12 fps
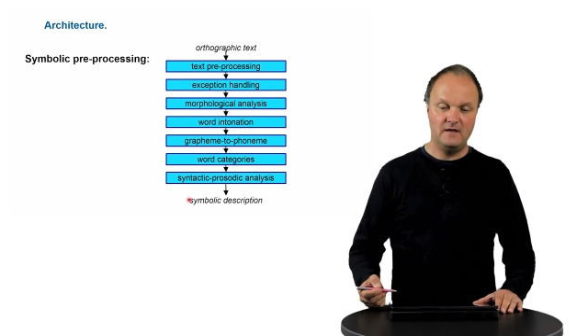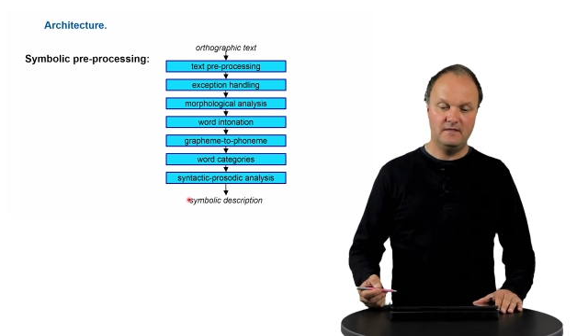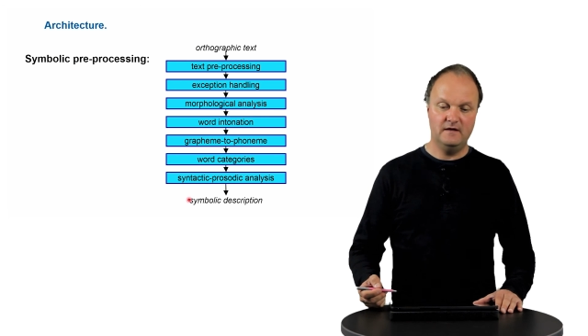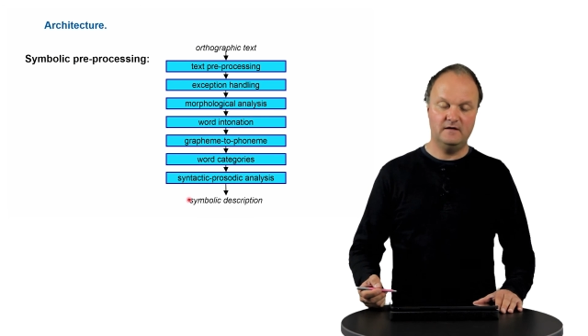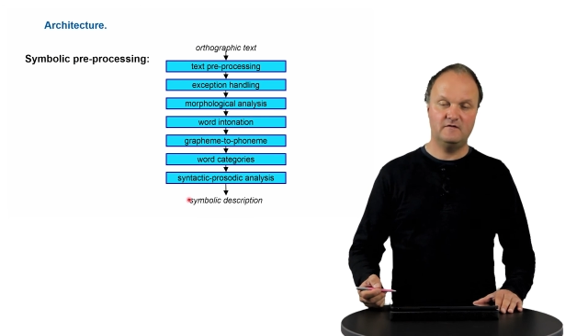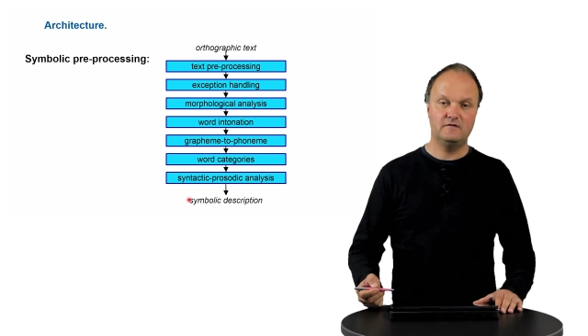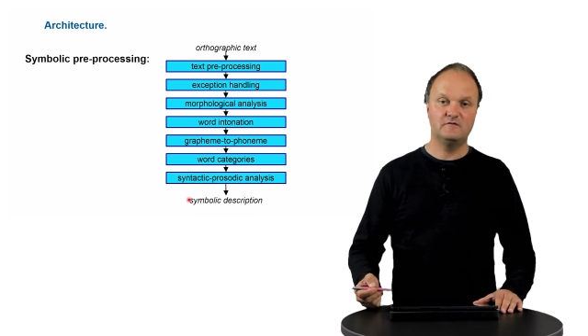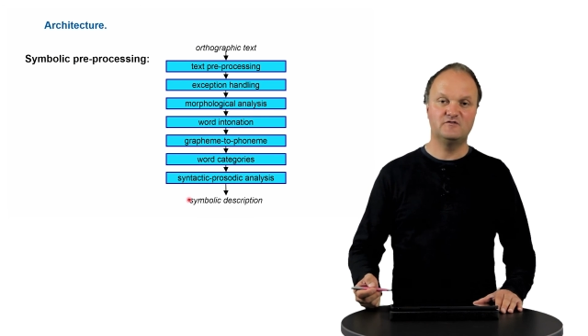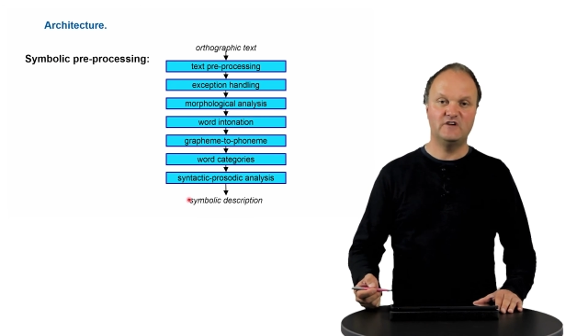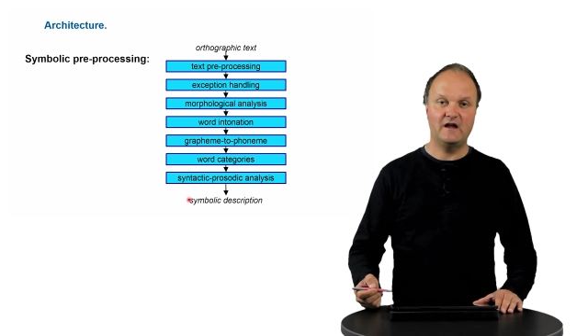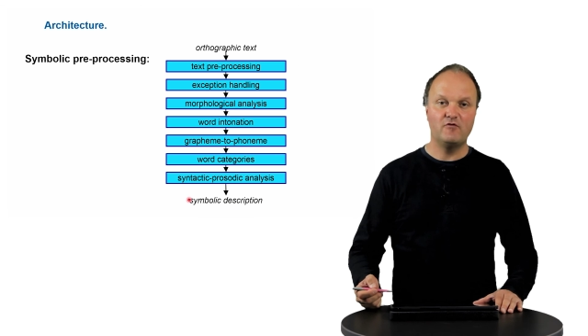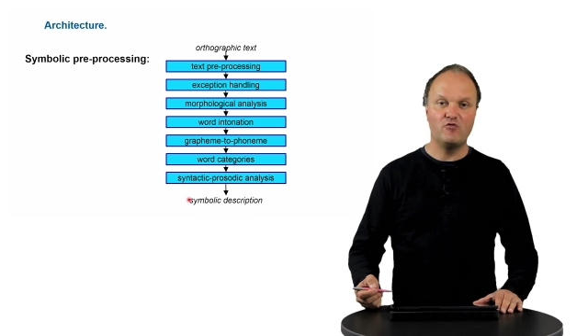that is the
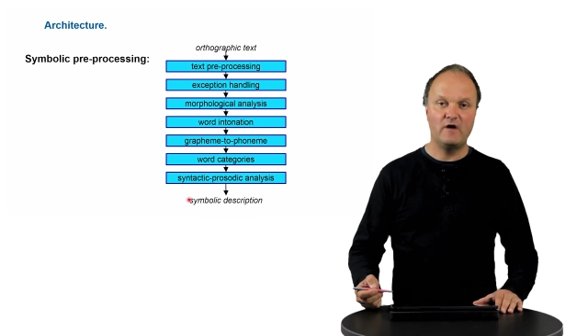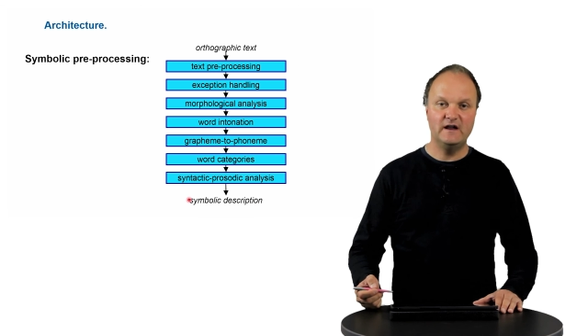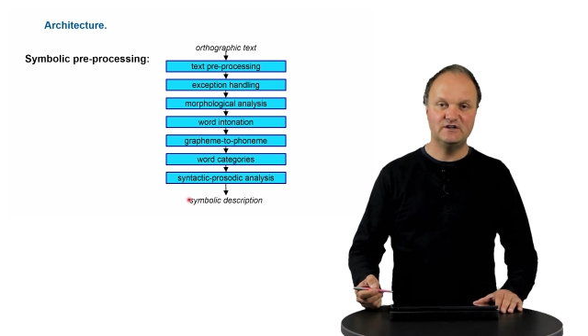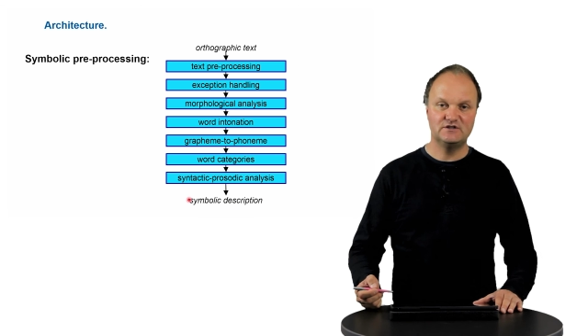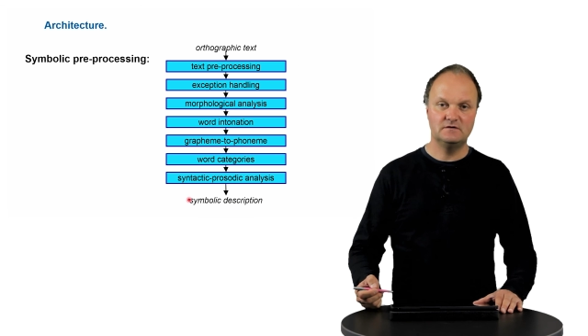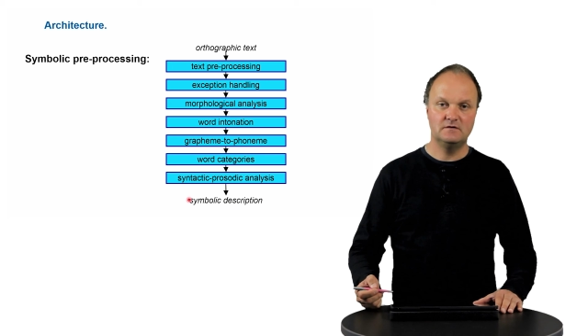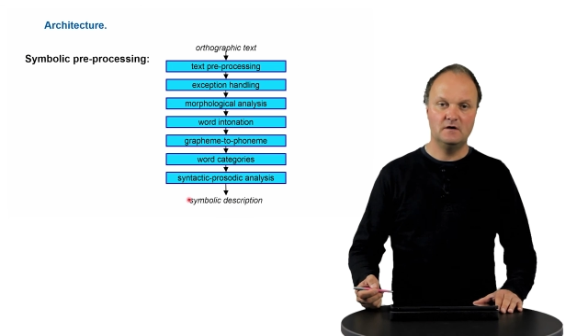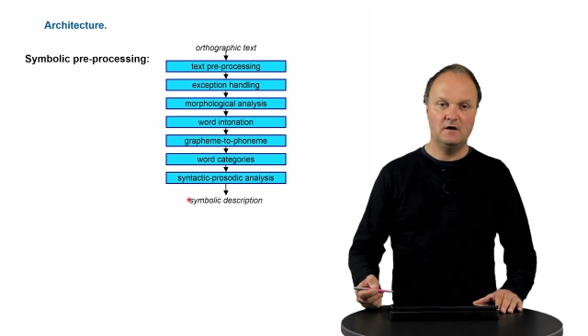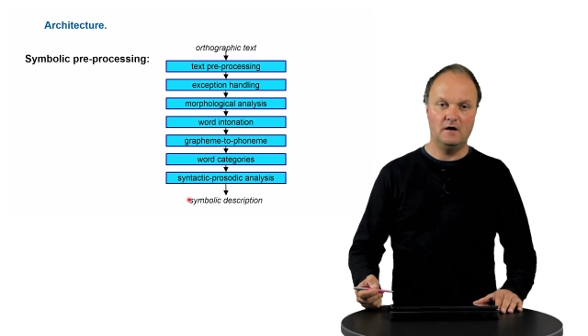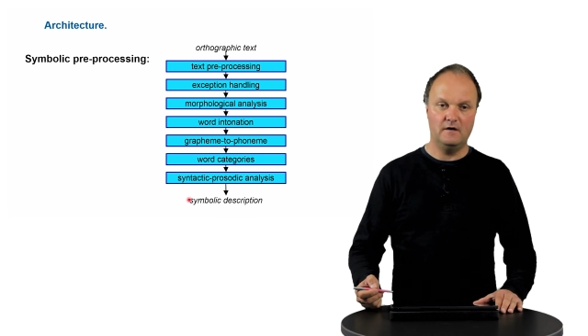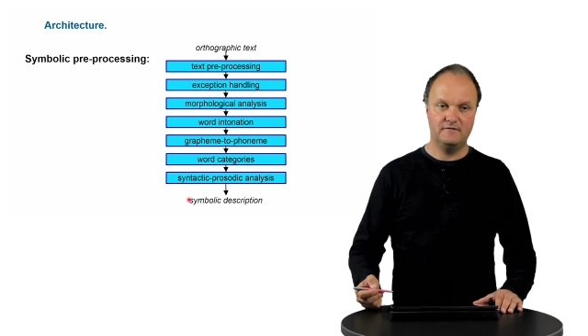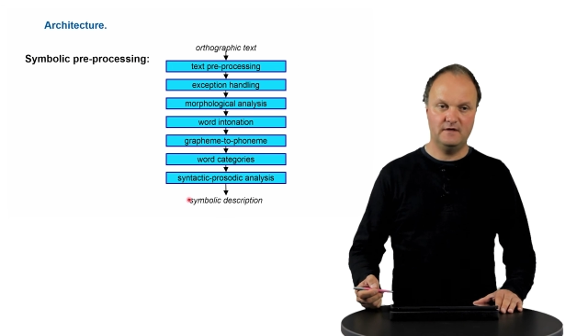generation
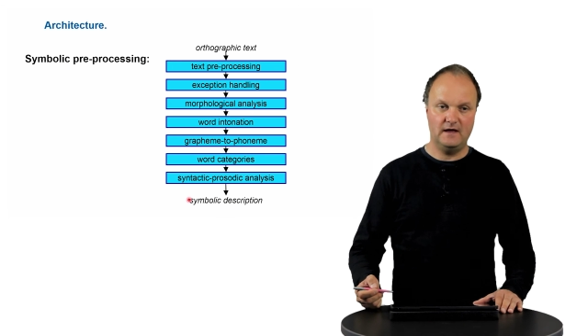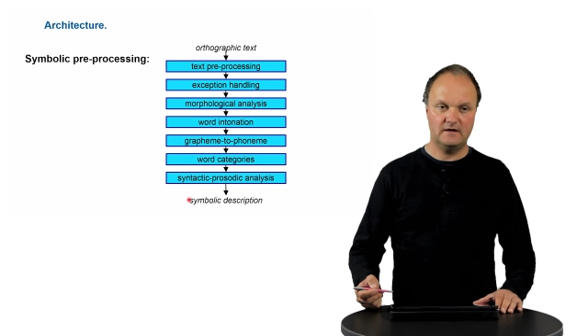of the